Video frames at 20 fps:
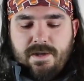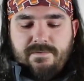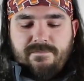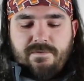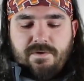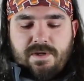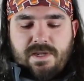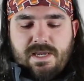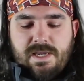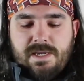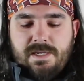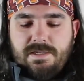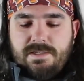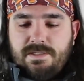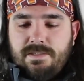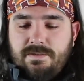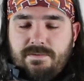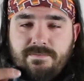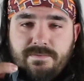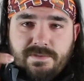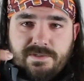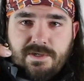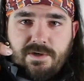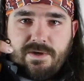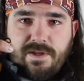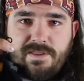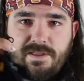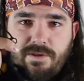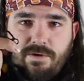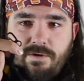for keys, and so you
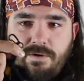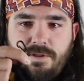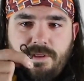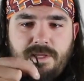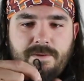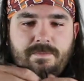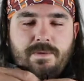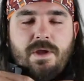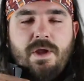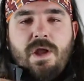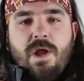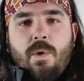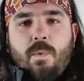get a little clip.